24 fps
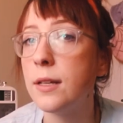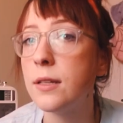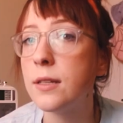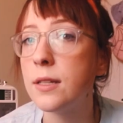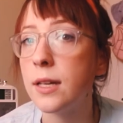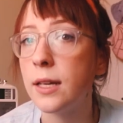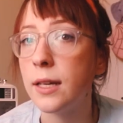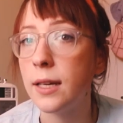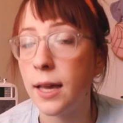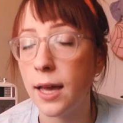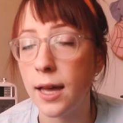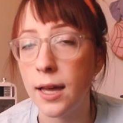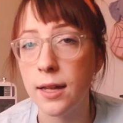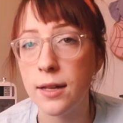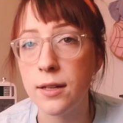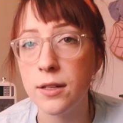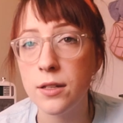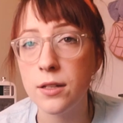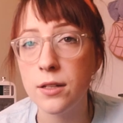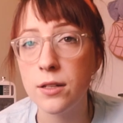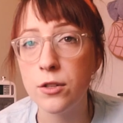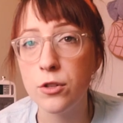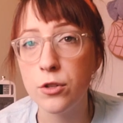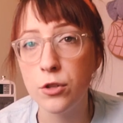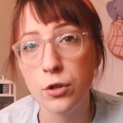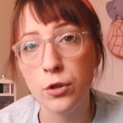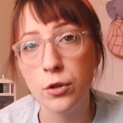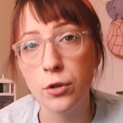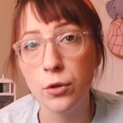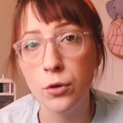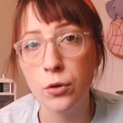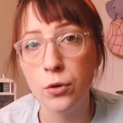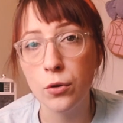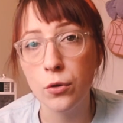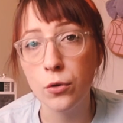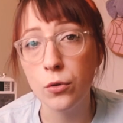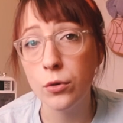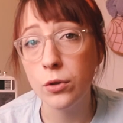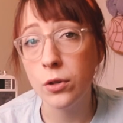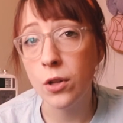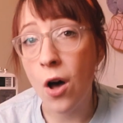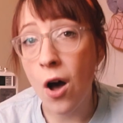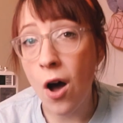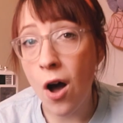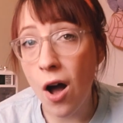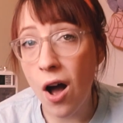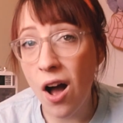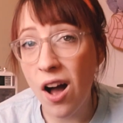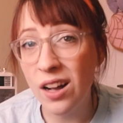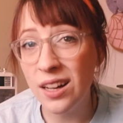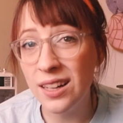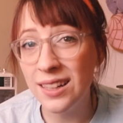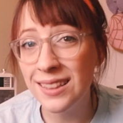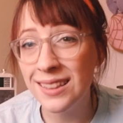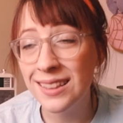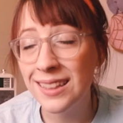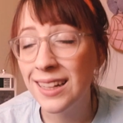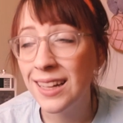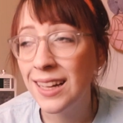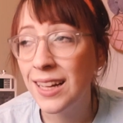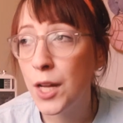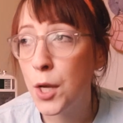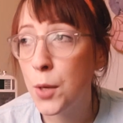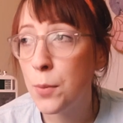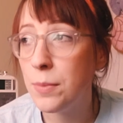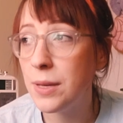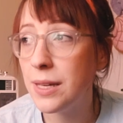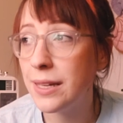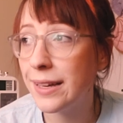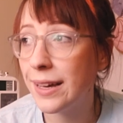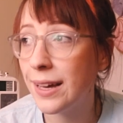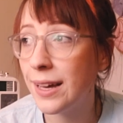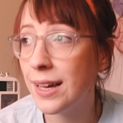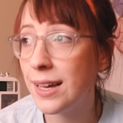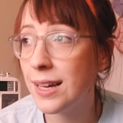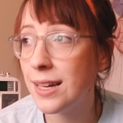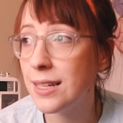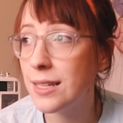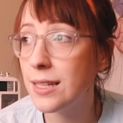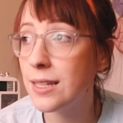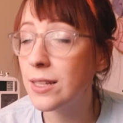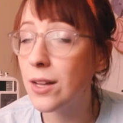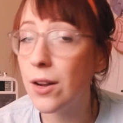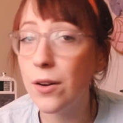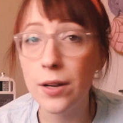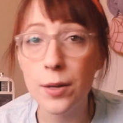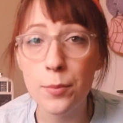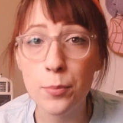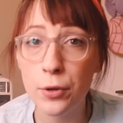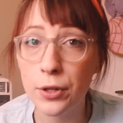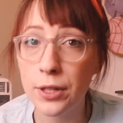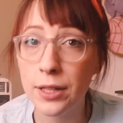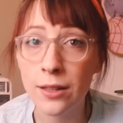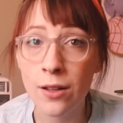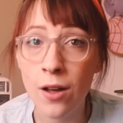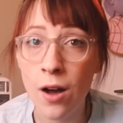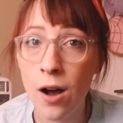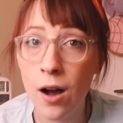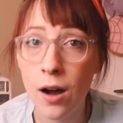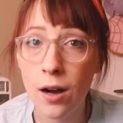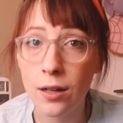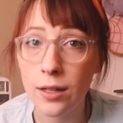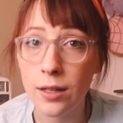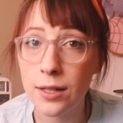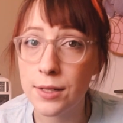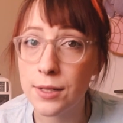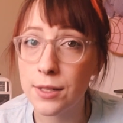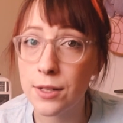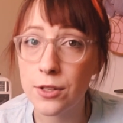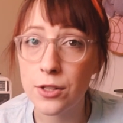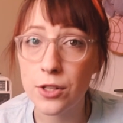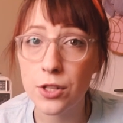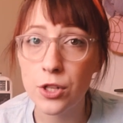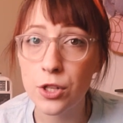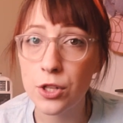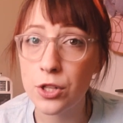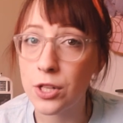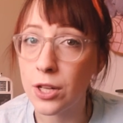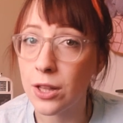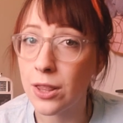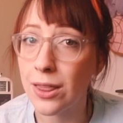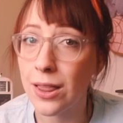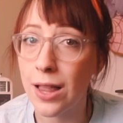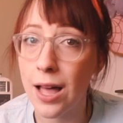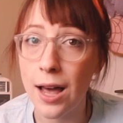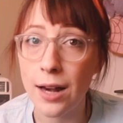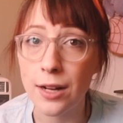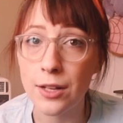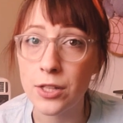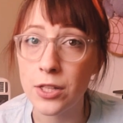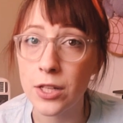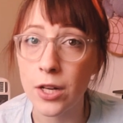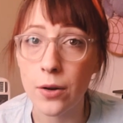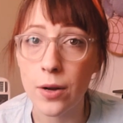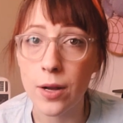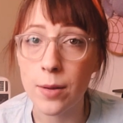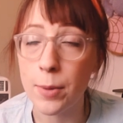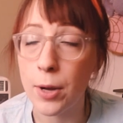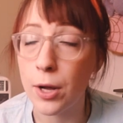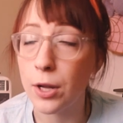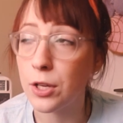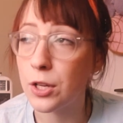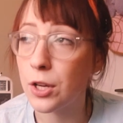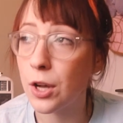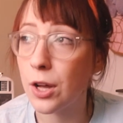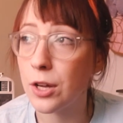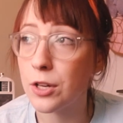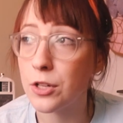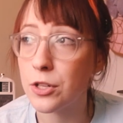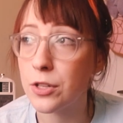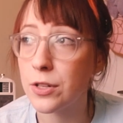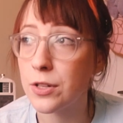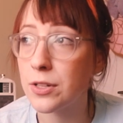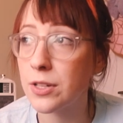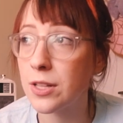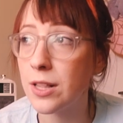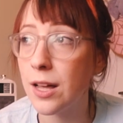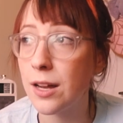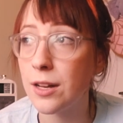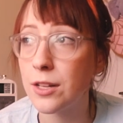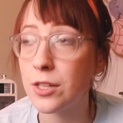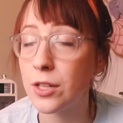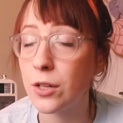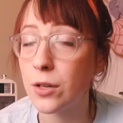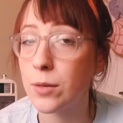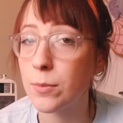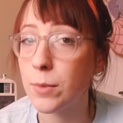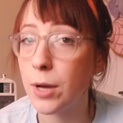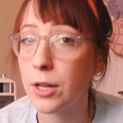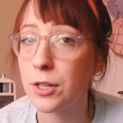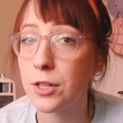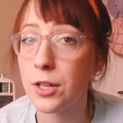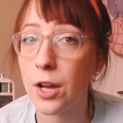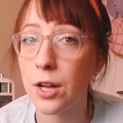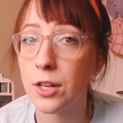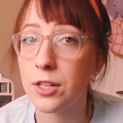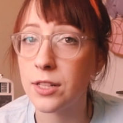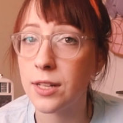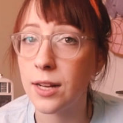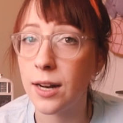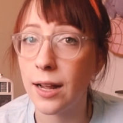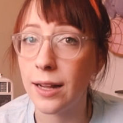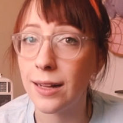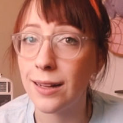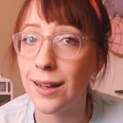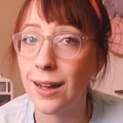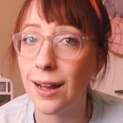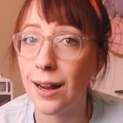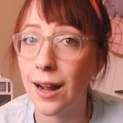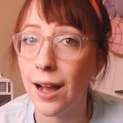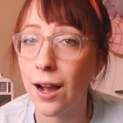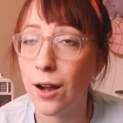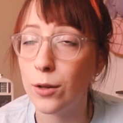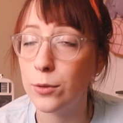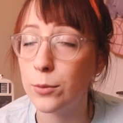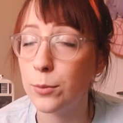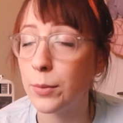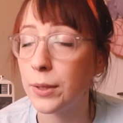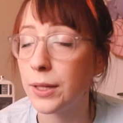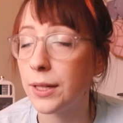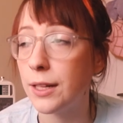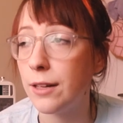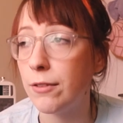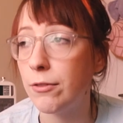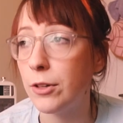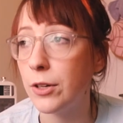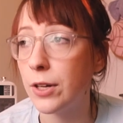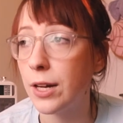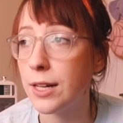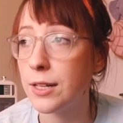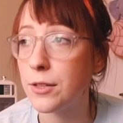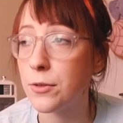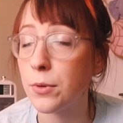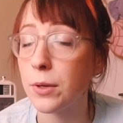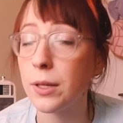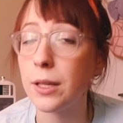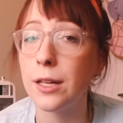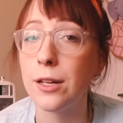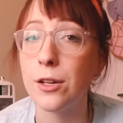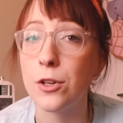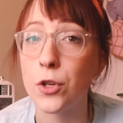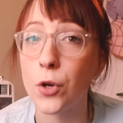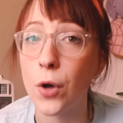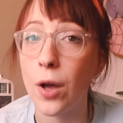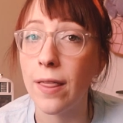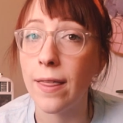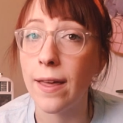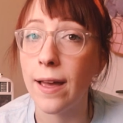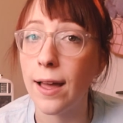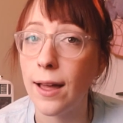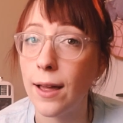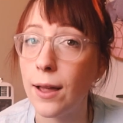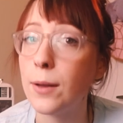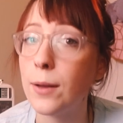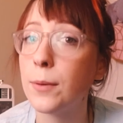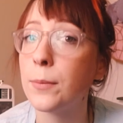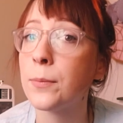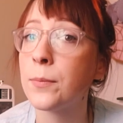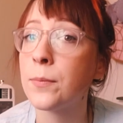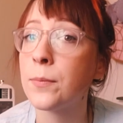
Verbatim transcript: it to get too long because it's already pretty long because there's just a lot of sewing montage, and there's a lot of sewing montage that I cut out, but if you guys really enjoy that,